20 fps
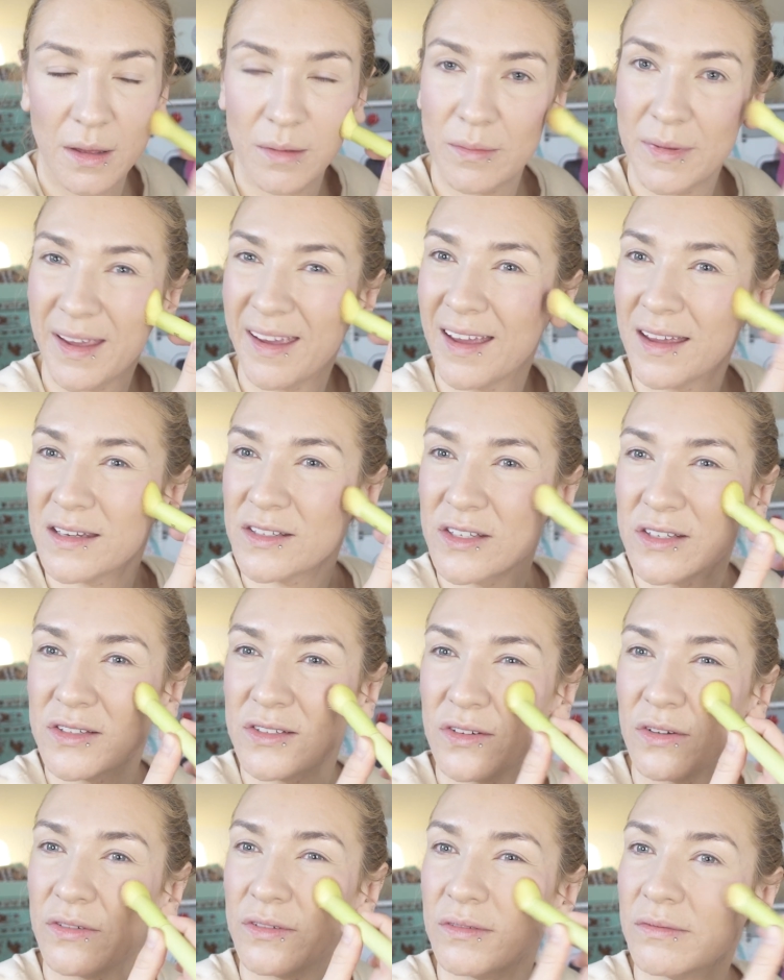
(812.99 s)
But yeah, it's just
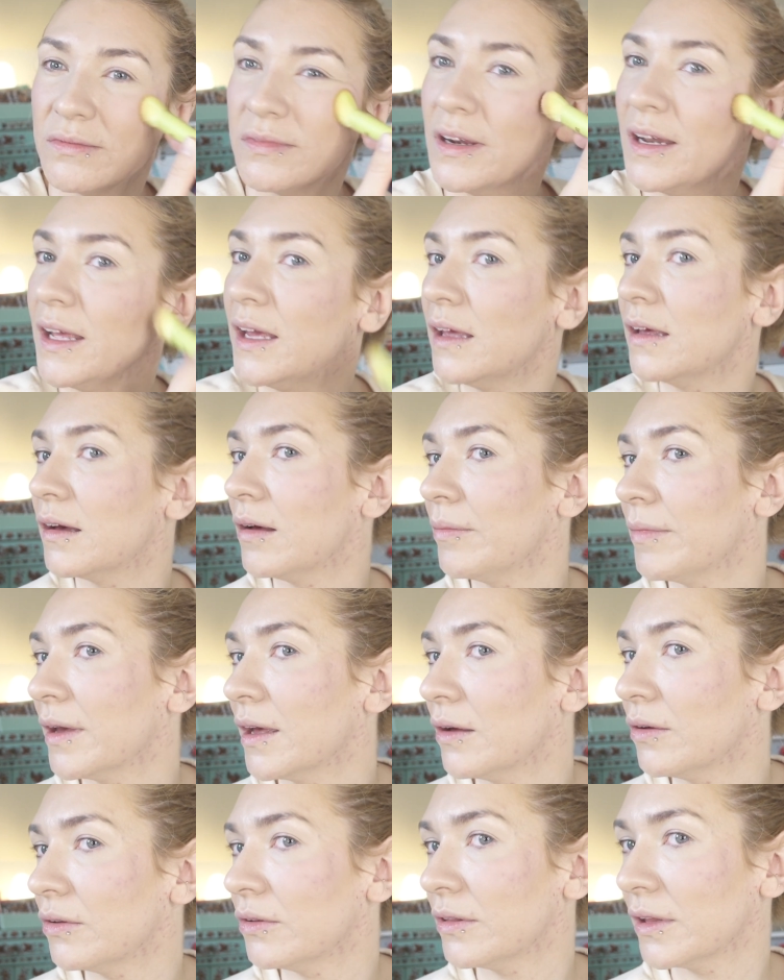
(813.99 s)
not really coming
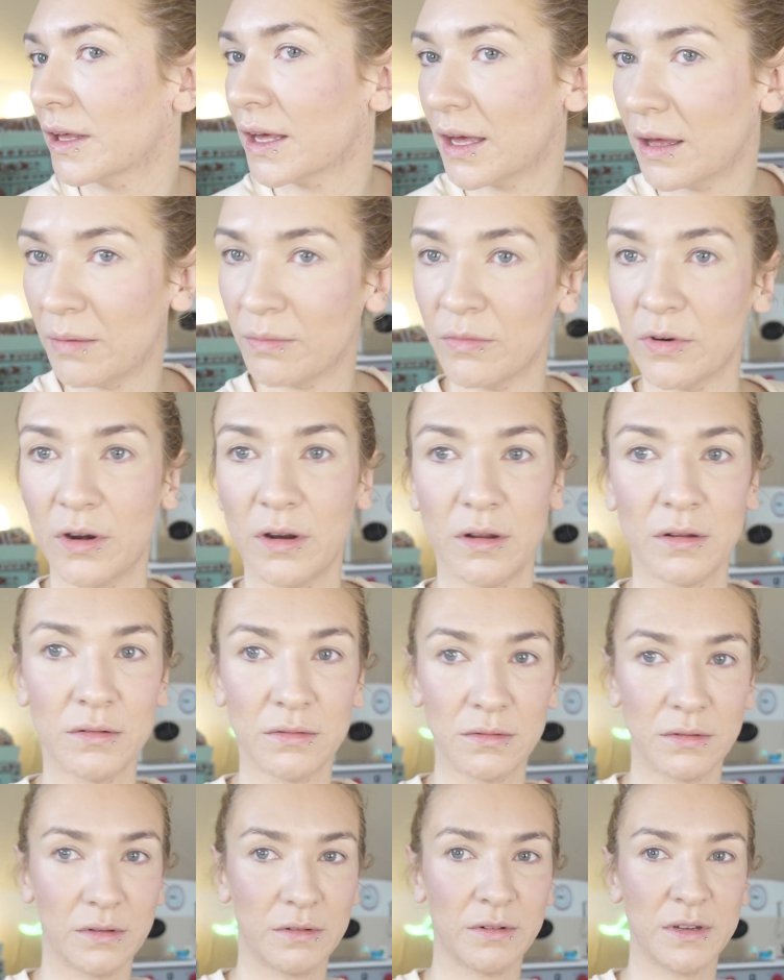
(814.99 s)
out on the camera.
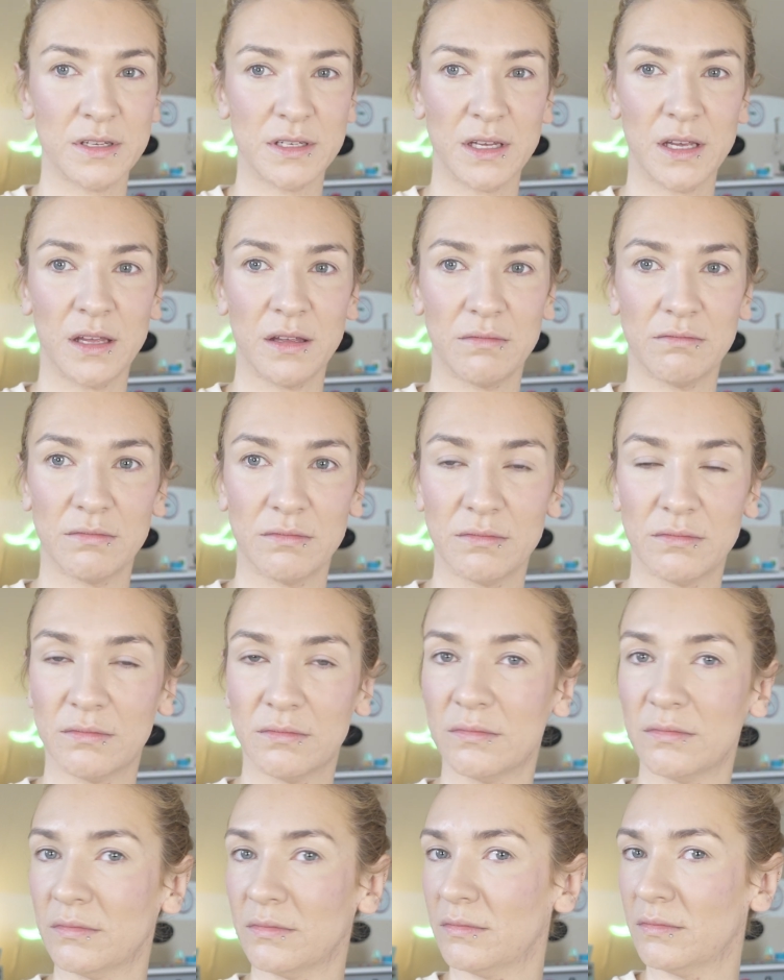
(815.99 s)
Or is it?
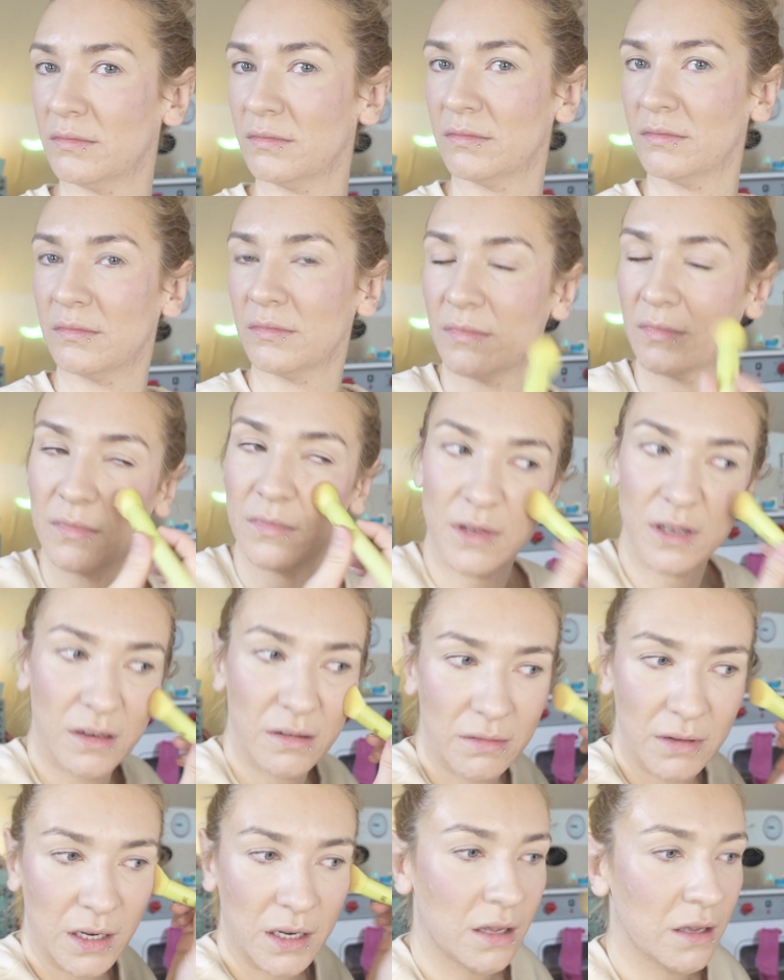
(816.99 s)
I
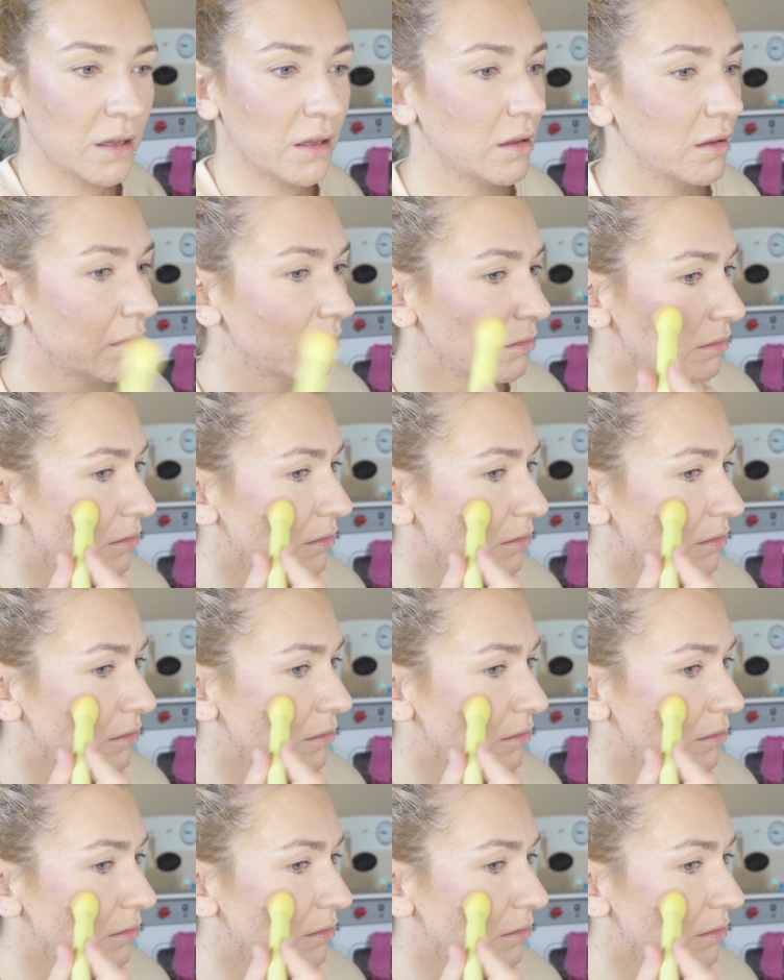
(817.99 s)
don't really know.